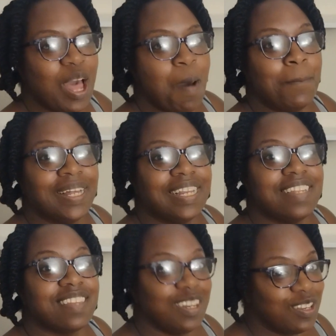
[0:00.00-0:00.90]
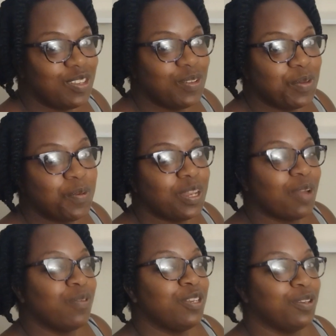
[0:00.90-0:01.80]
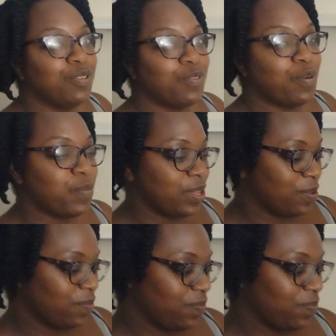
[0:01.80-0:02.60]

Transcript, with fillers: but let's get into the one that we chose for Romeo.